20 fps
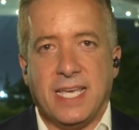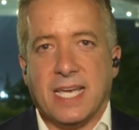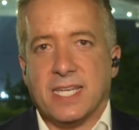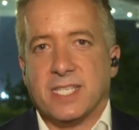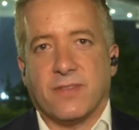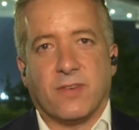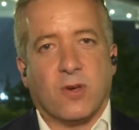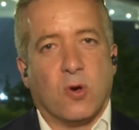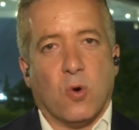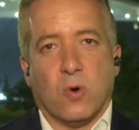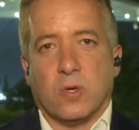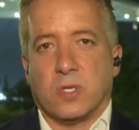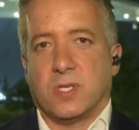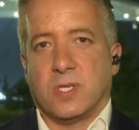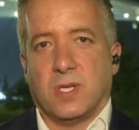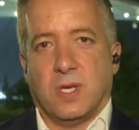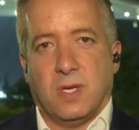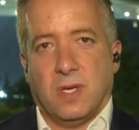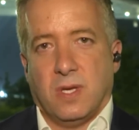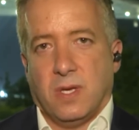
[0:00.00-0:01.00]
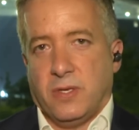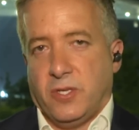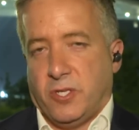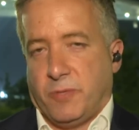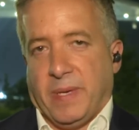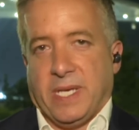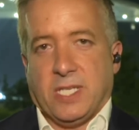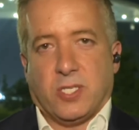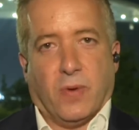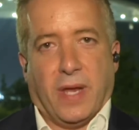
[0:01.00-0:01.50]
Yes, of course,
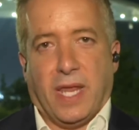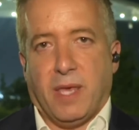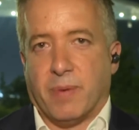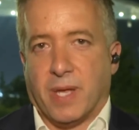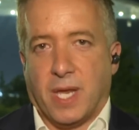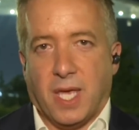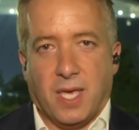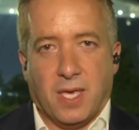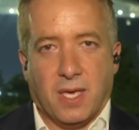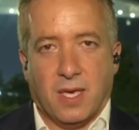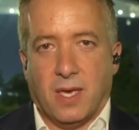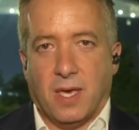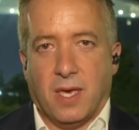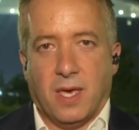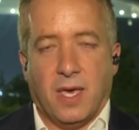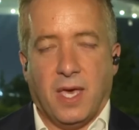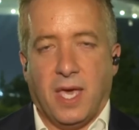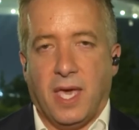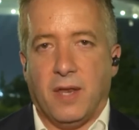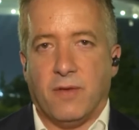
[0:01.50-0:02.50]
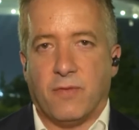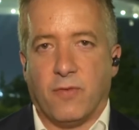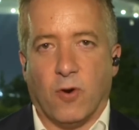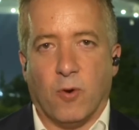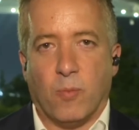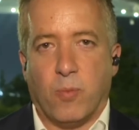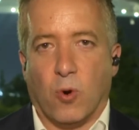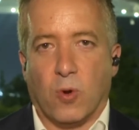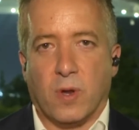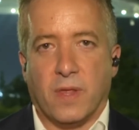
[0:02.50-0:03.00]
speak to anybody uh, in
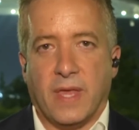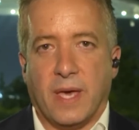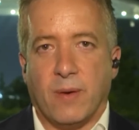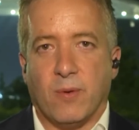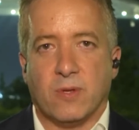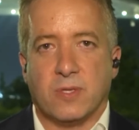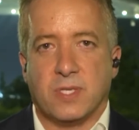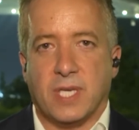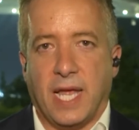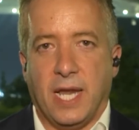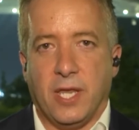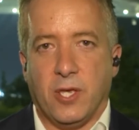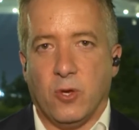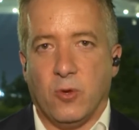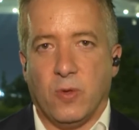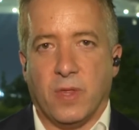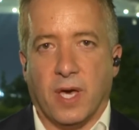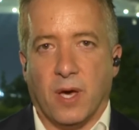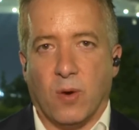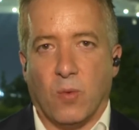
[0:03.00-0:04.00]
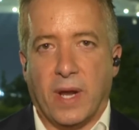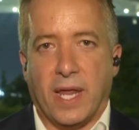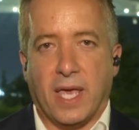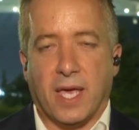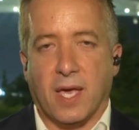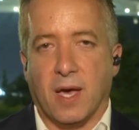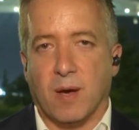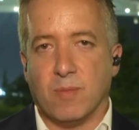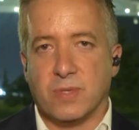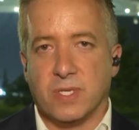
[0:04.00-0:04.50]
football and they will tell you that when
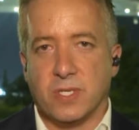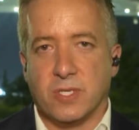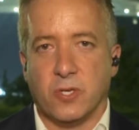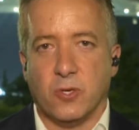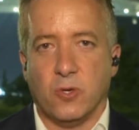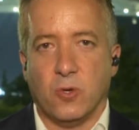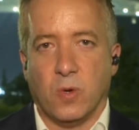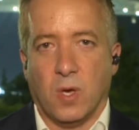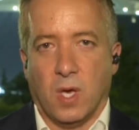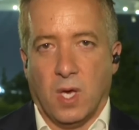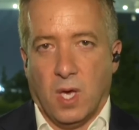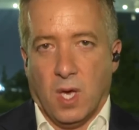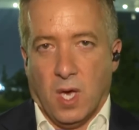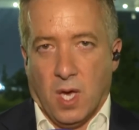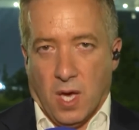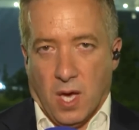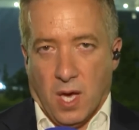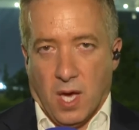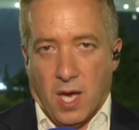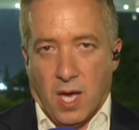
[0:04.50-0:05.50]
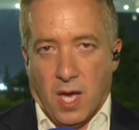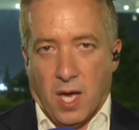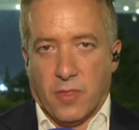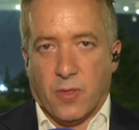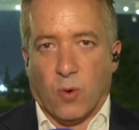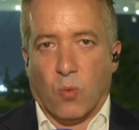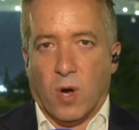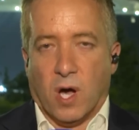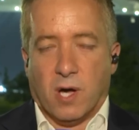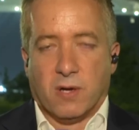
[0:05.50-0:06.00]
it comes to uh,
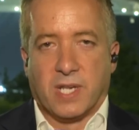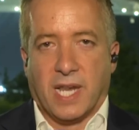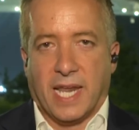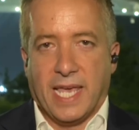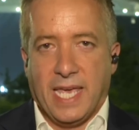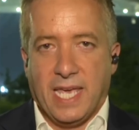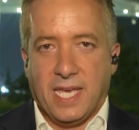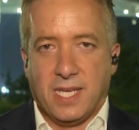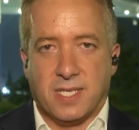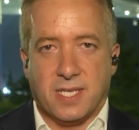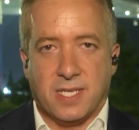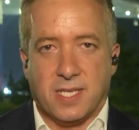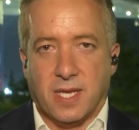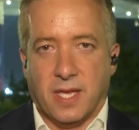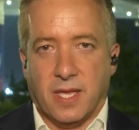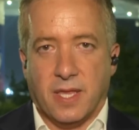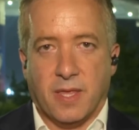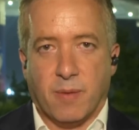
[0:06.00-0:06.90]
the world leagues,